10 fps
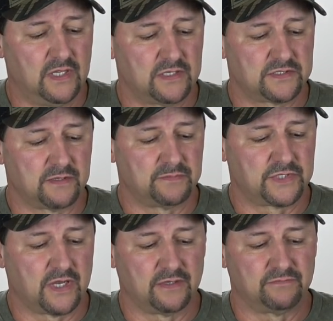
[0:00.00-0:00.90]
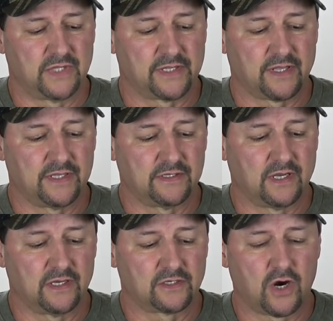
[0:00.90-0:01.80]
some like
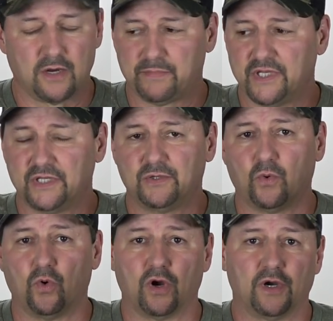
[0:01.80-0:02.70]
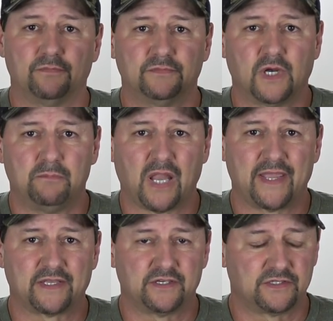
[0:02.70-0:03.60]
a carpet or a
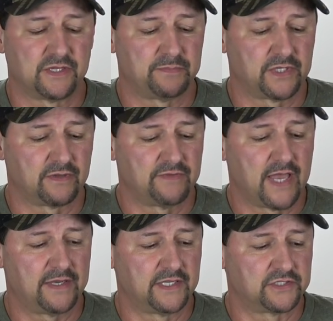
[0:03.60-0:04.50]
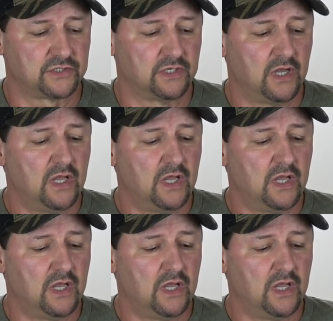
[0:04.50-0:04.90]
blanket or something of that nature.